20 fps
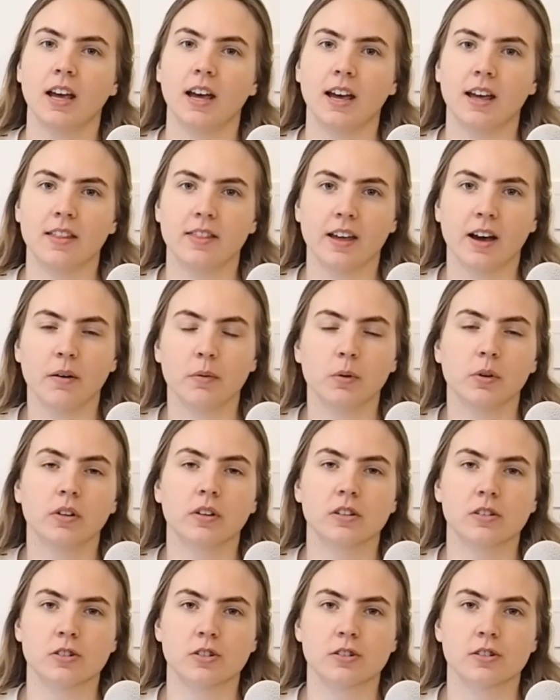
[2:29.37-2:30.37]
And that will
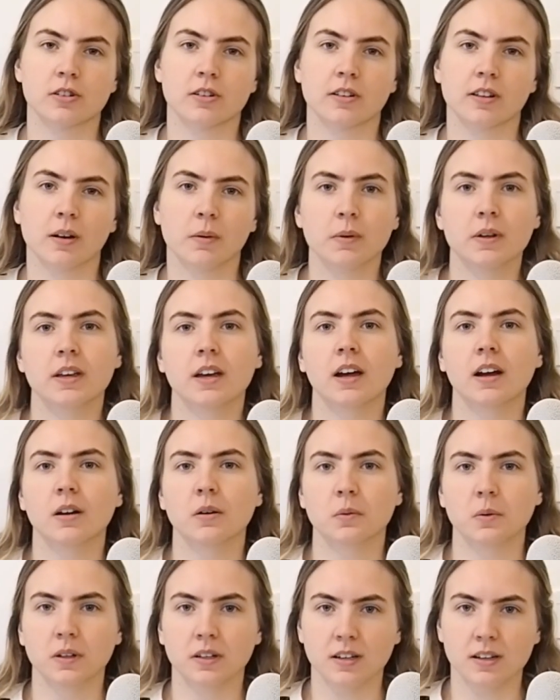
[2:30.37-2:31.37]
ensure that we get
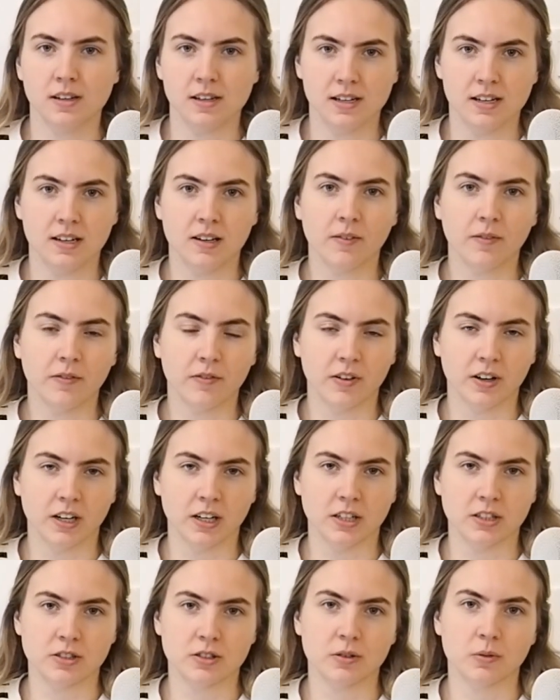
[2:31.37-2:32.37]
a really neat
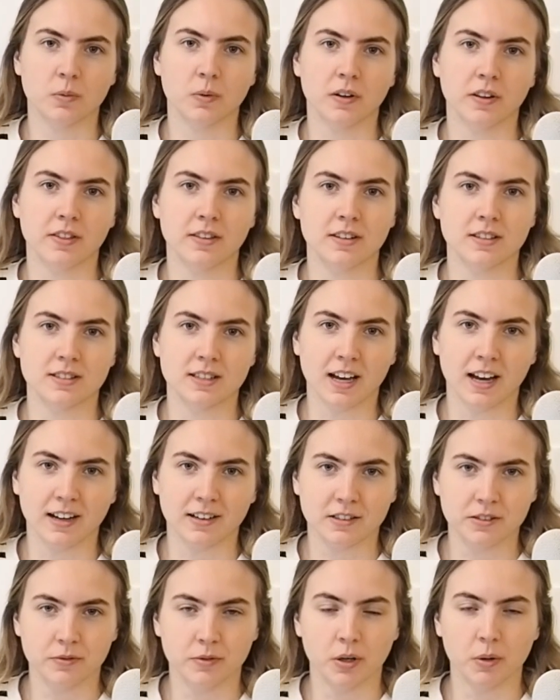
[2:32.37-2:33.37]
finish with this
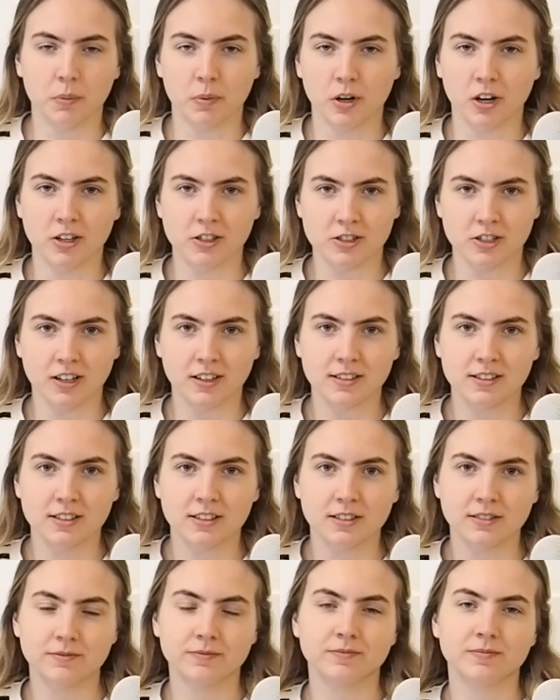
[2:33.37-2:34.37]
activewear
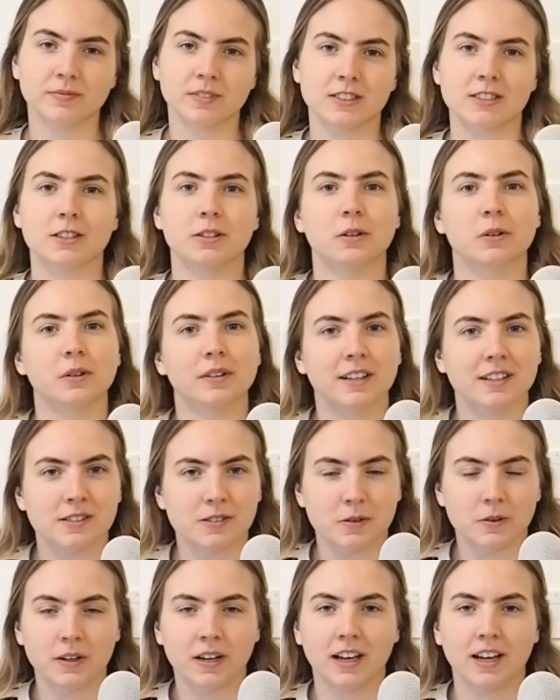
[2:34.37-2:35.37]
project. So let's
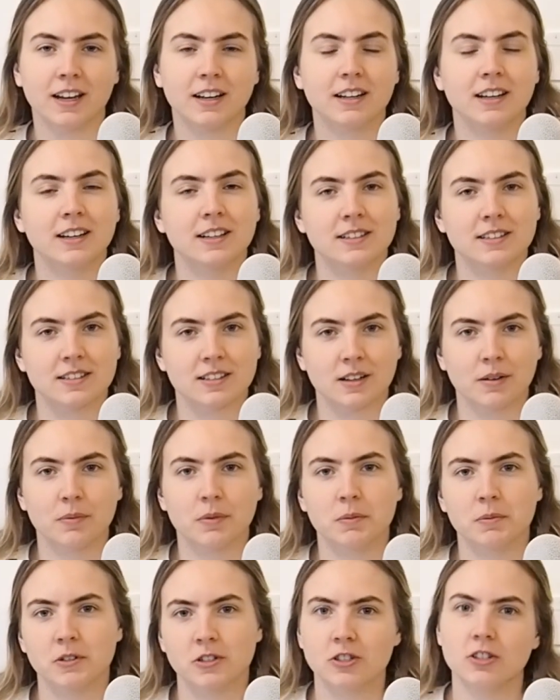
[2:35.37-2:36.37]
go ahead and set up
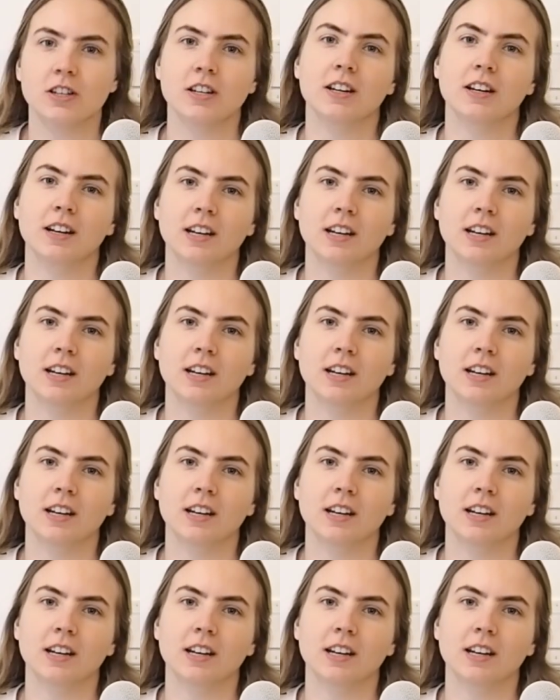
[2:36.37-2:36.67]
the machine